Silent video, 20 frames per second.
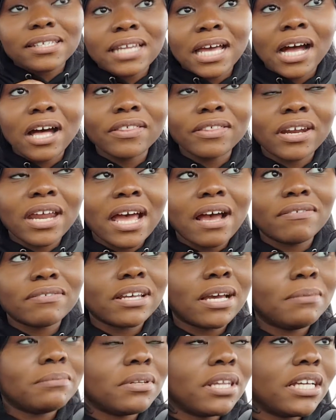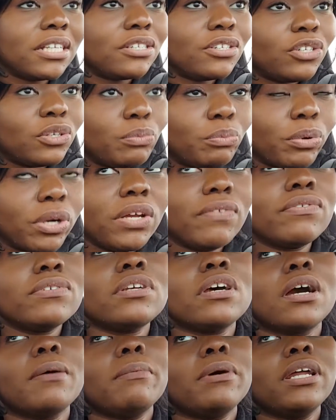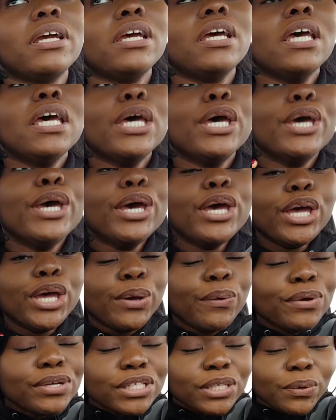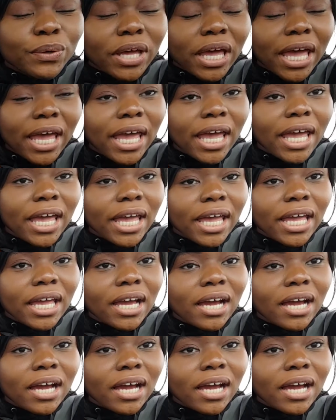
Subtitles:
Now that I have time to debrief and talk about it, it was okay.